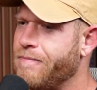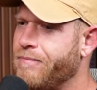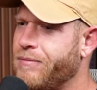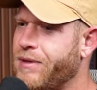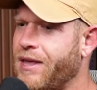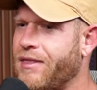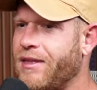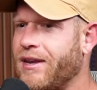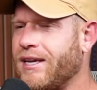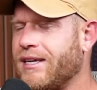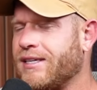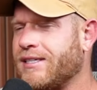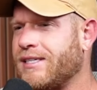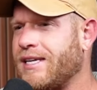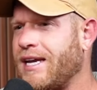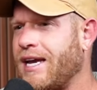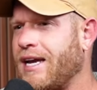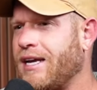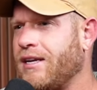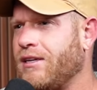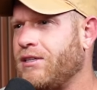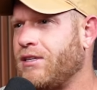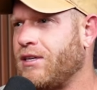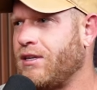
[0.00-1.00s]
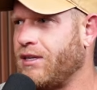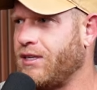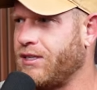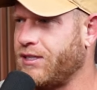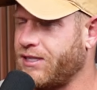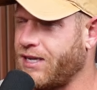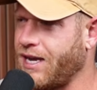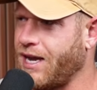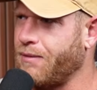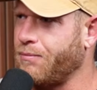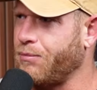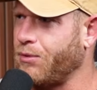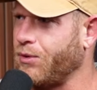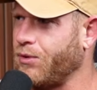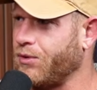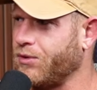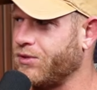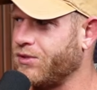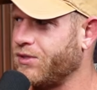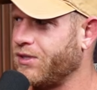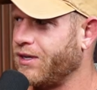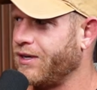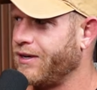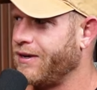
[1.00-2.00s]
And then he said to the
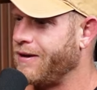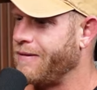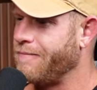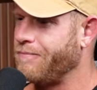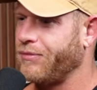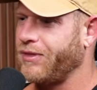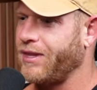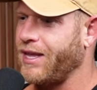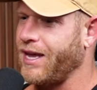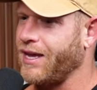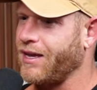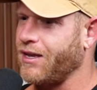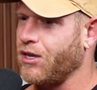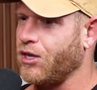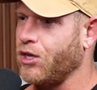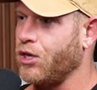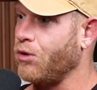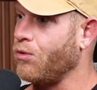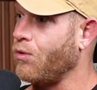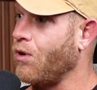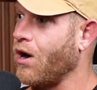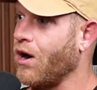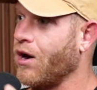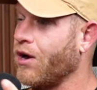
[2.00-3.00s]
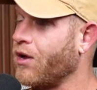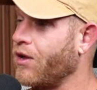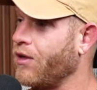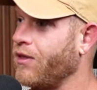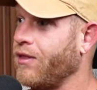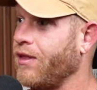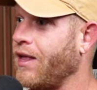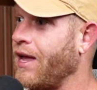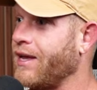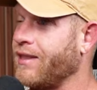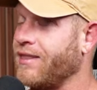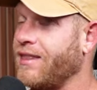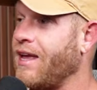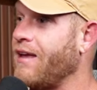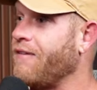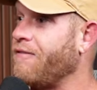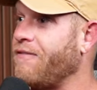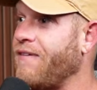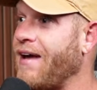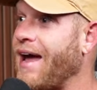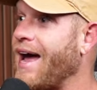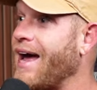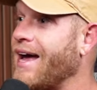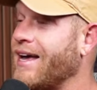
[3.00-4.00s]
disciples, like, you are, like, they
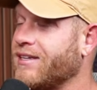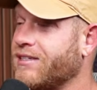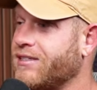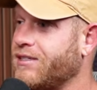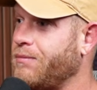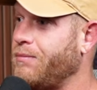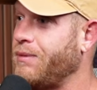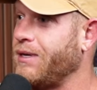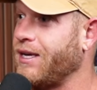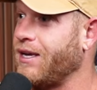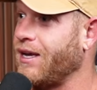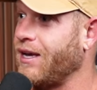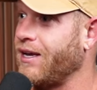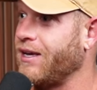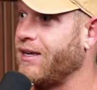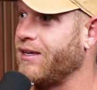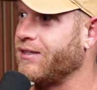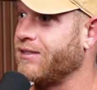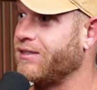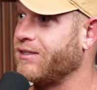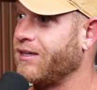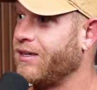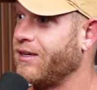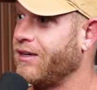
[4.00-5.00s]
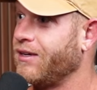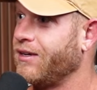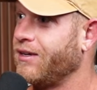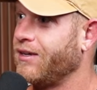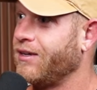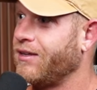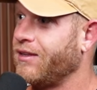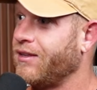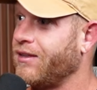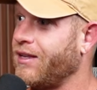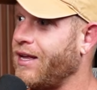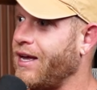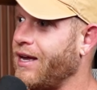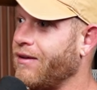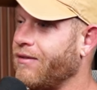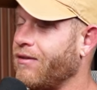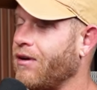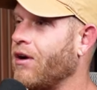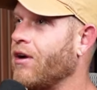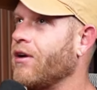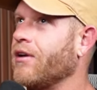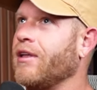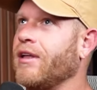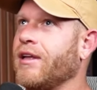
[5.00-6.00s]
fast because,
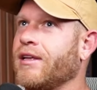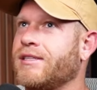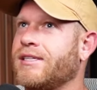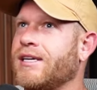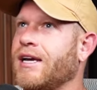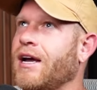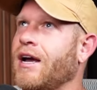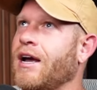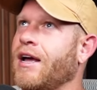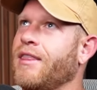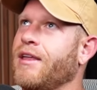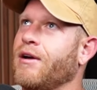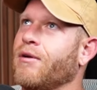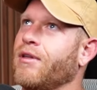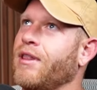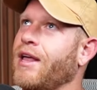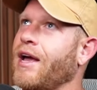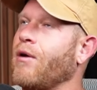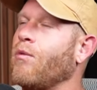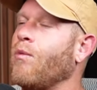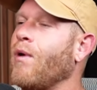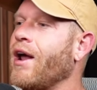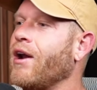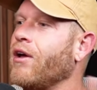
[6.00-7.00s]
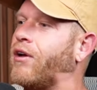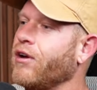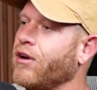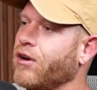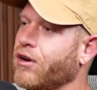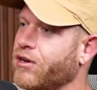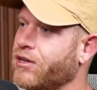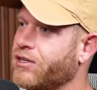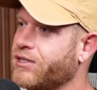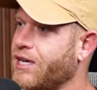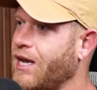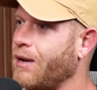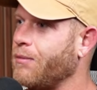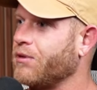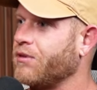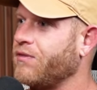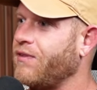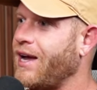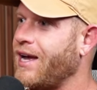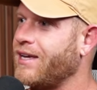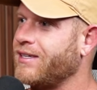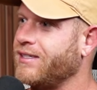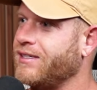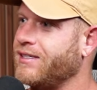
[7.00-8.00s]
like, or it's, uh, they were like, why don't your disciples
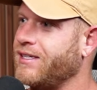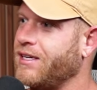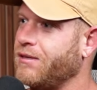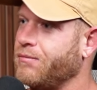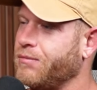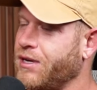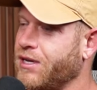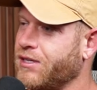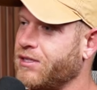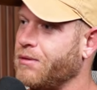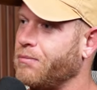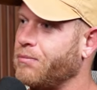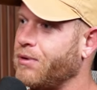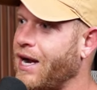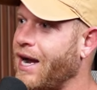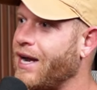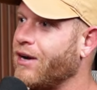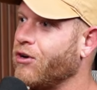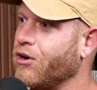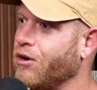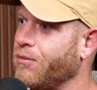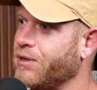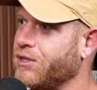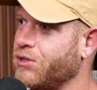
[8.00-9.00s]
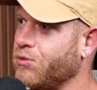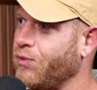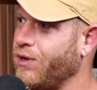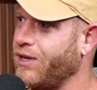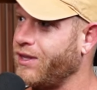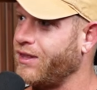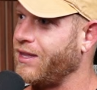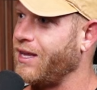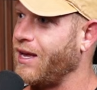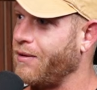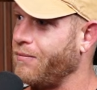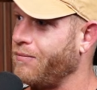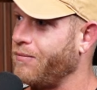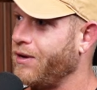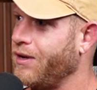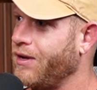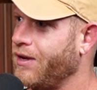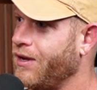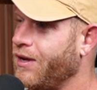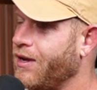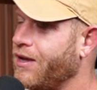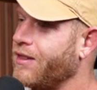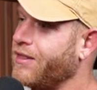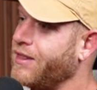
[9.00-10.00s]
fast? He said, because the bridegroom is with them.
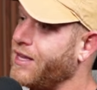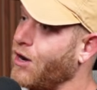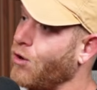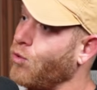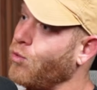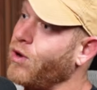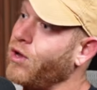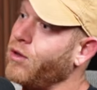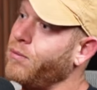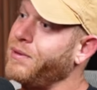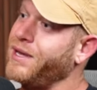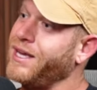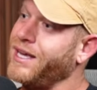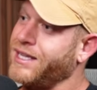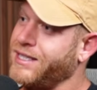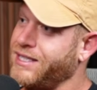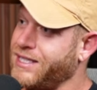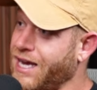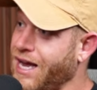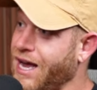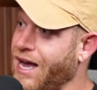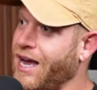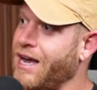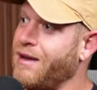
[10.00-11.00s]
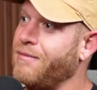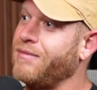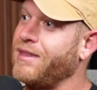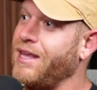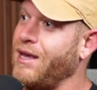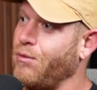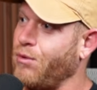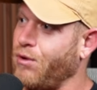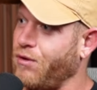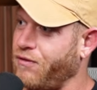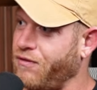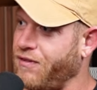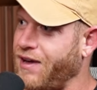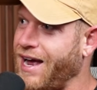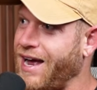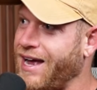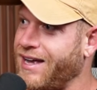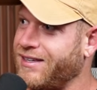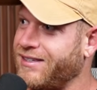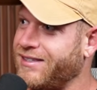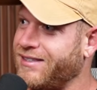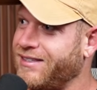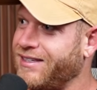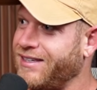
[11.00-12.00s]
Mm-hmm. There will be a time they will
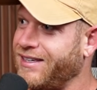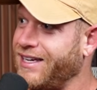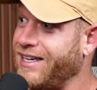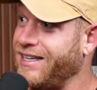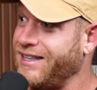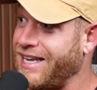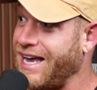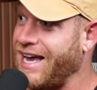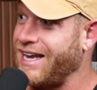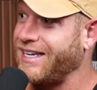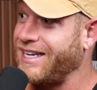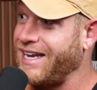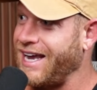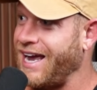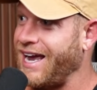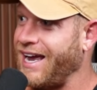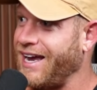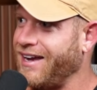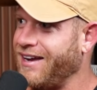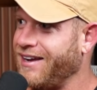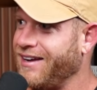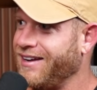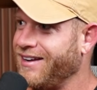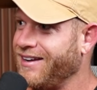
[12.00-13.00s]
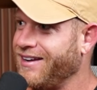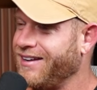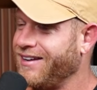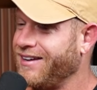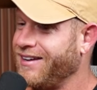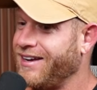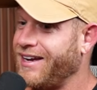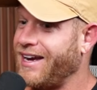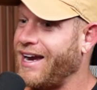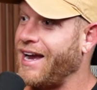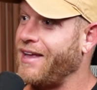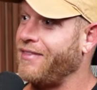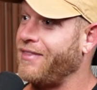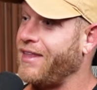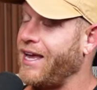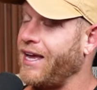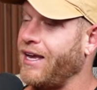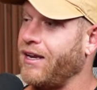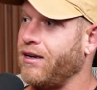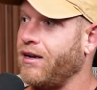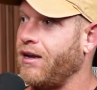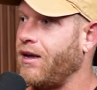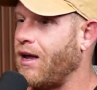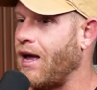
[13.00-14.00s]
fast in that day. Mm-hmm. And
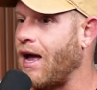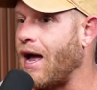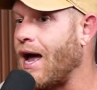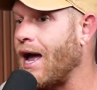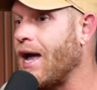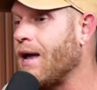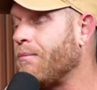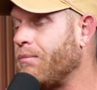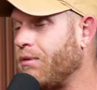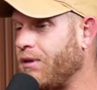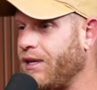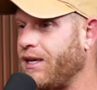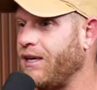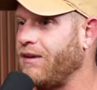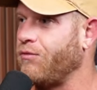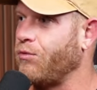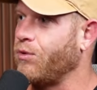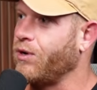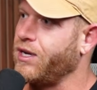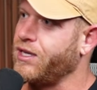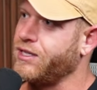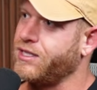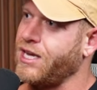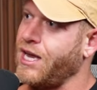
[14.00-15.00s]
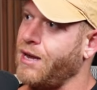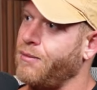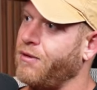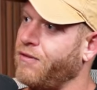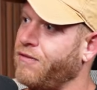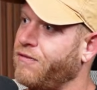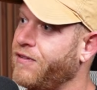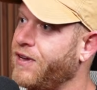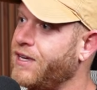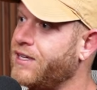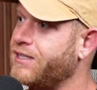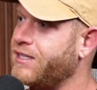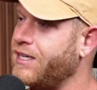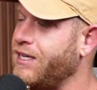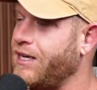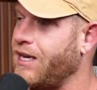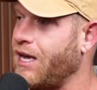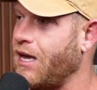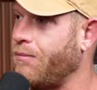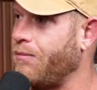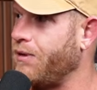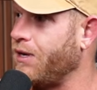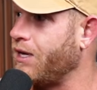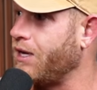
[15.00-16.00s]
then I believe we're in a time of feasting
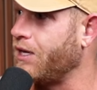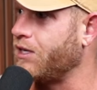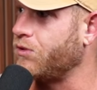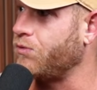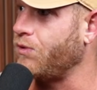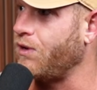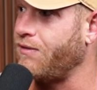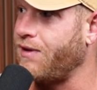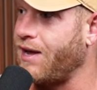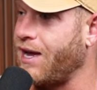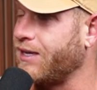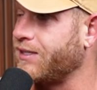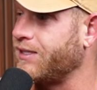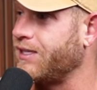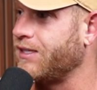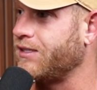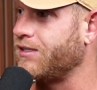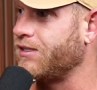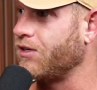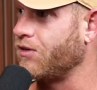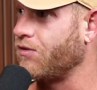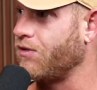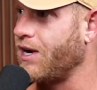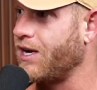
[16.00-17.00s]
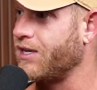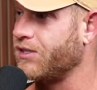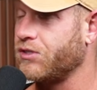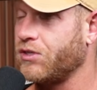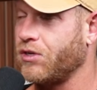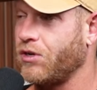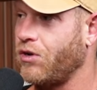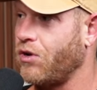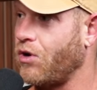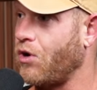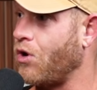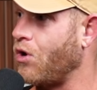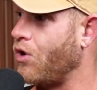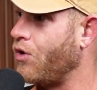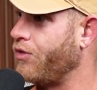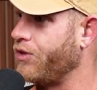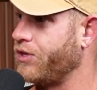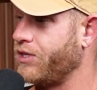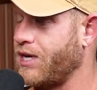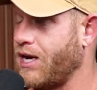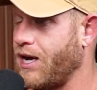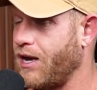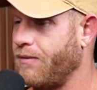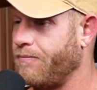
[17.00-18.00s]
now because we have access to Christ all the
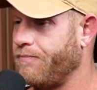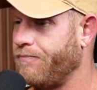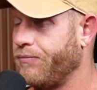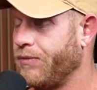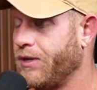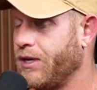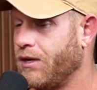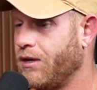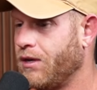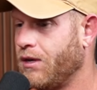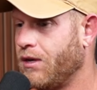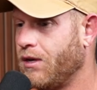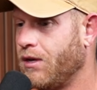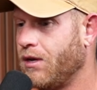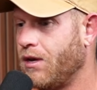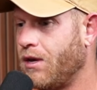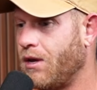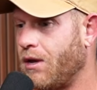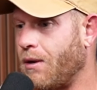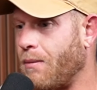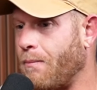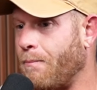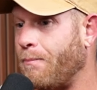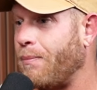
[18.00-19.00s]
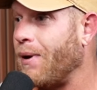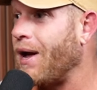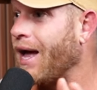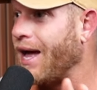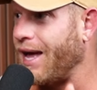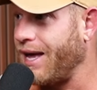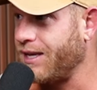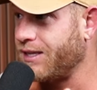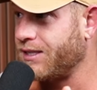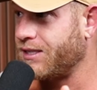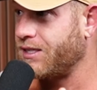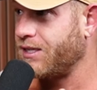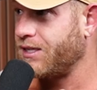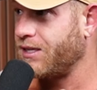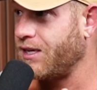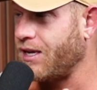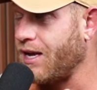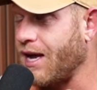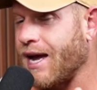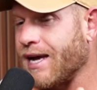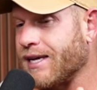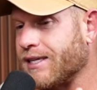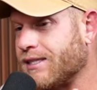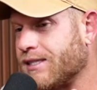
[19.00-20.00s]
time. But
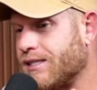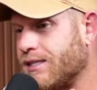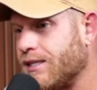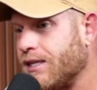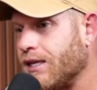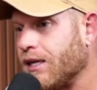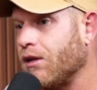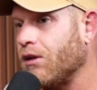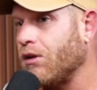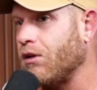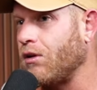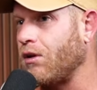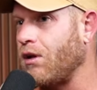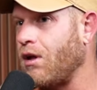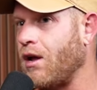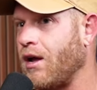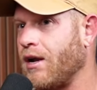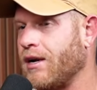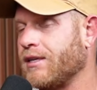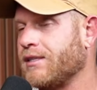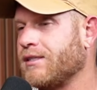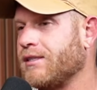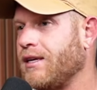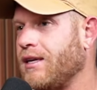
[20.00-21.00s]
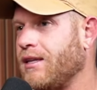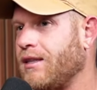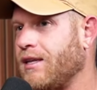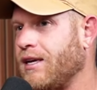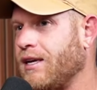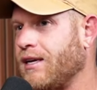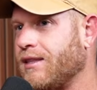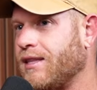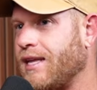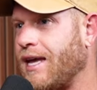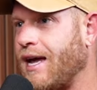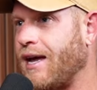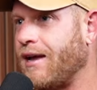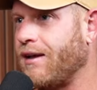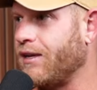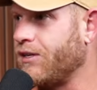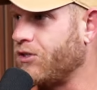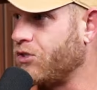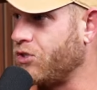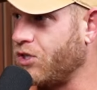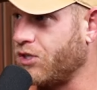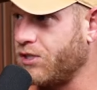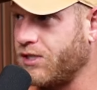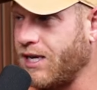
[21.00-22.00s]
I still honestly think that
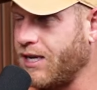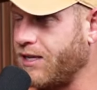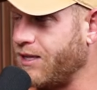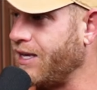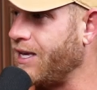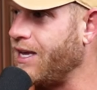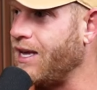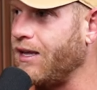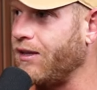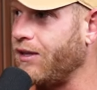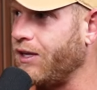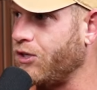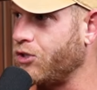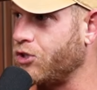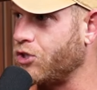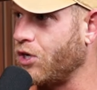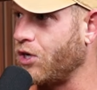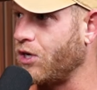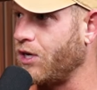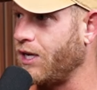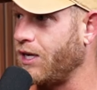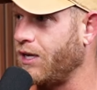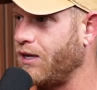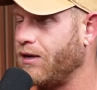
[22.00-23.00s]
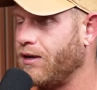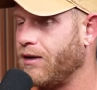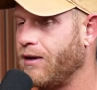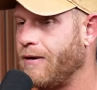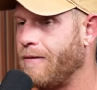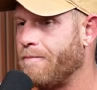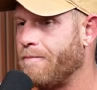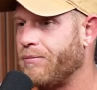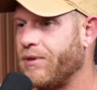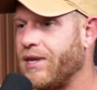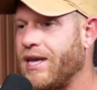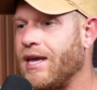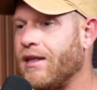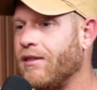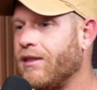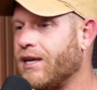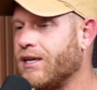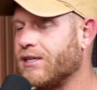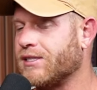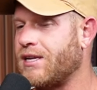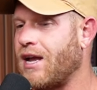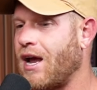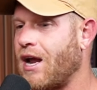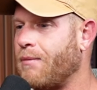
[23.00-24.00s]
is just like the healing journey. Healing
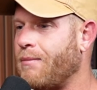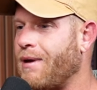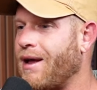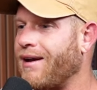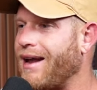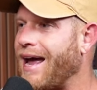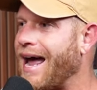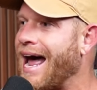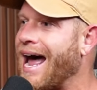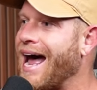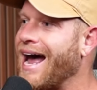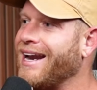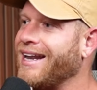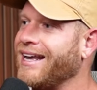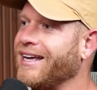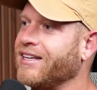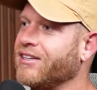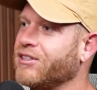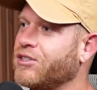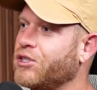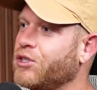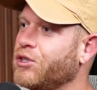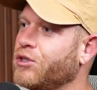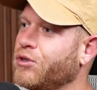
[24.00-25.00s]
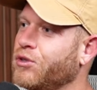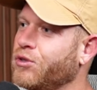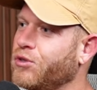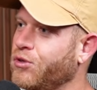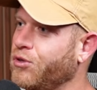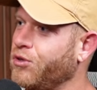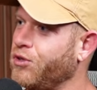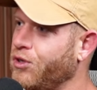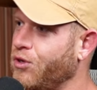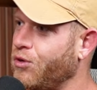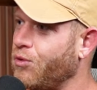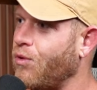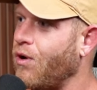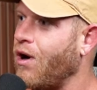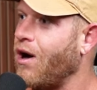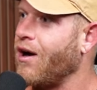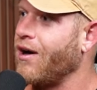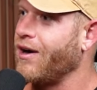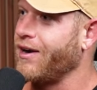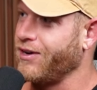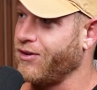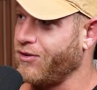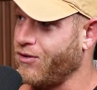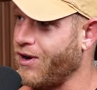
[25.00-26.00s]
is not about adding to who you
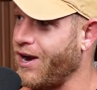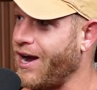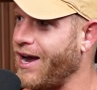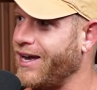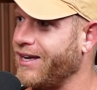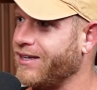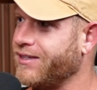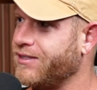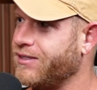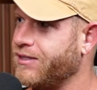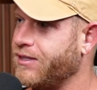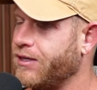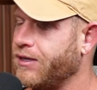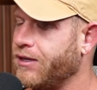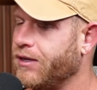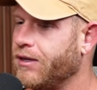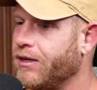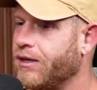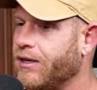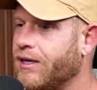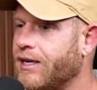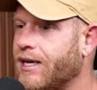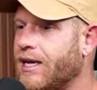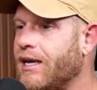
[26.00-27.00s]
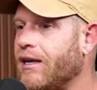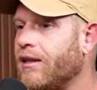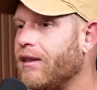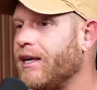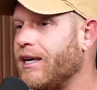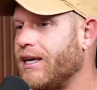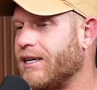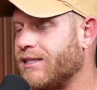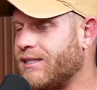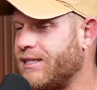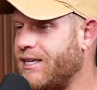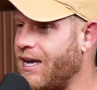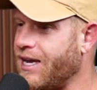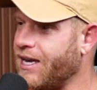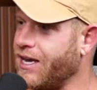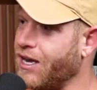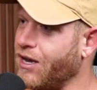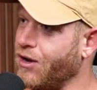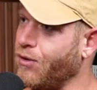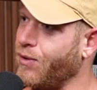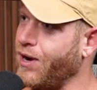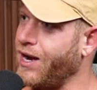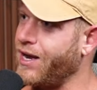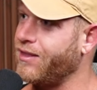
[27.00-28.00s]
are in Christ. Healing is
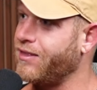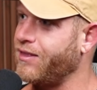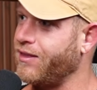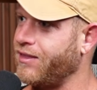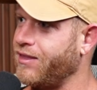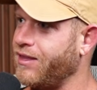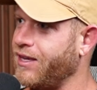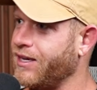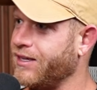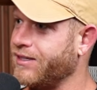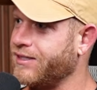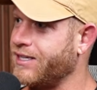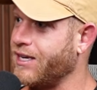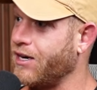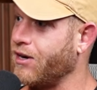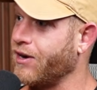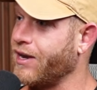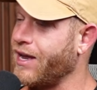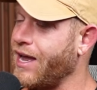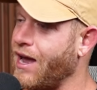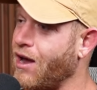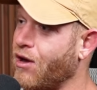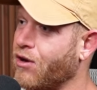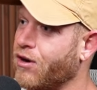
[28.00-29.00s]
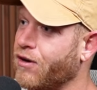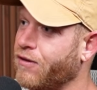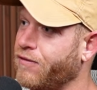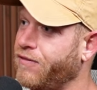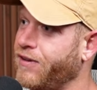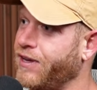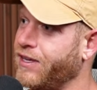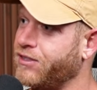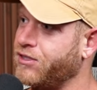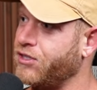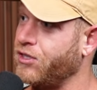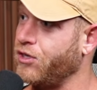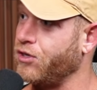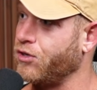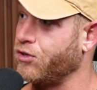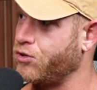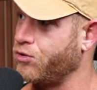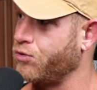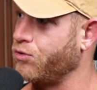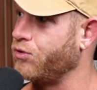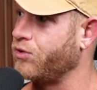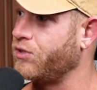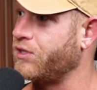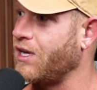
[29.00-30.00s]
taking away the things that are counterfeit to your
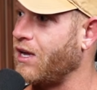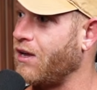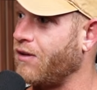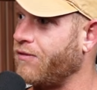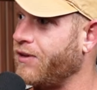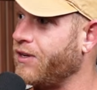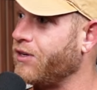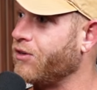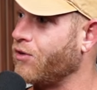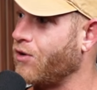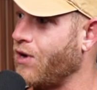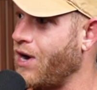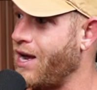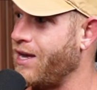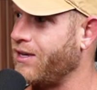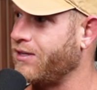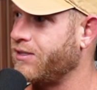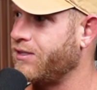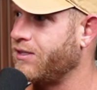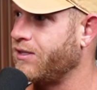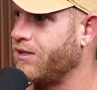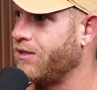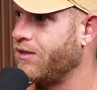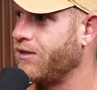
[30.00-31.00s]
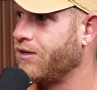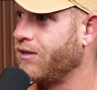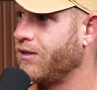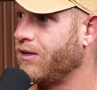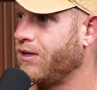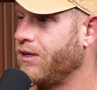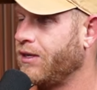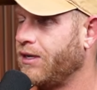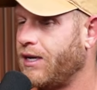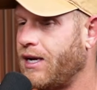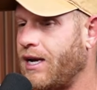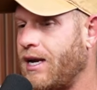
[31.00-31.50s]
true self in Christ. Mm.